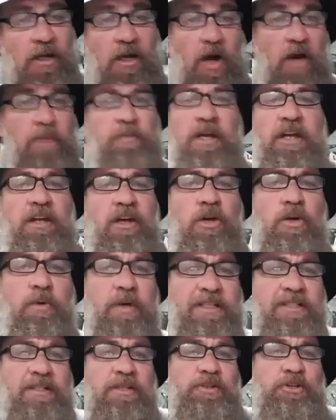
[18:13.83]
I mean, who
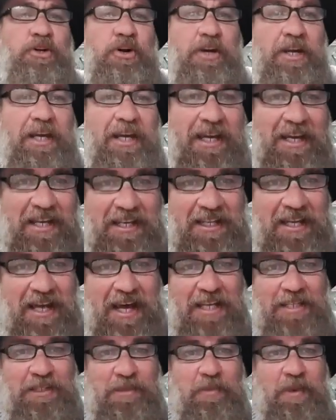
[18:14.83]
isn't trying to get a
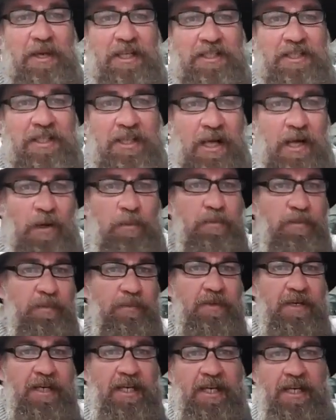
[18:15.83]
larger piece of gold?
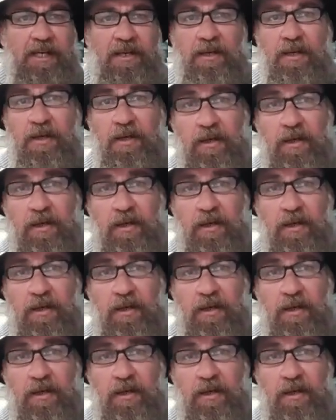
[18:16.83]
Idiot.